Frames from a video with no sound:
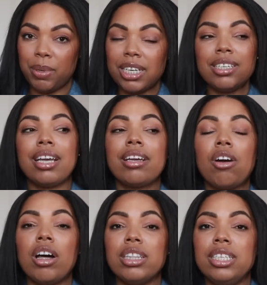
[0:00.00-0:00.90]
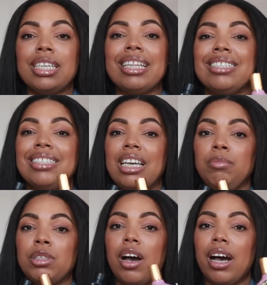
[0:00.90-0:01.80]
Because I got these at the
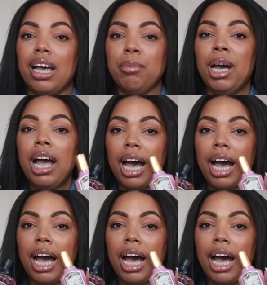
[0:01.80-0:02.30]
same time,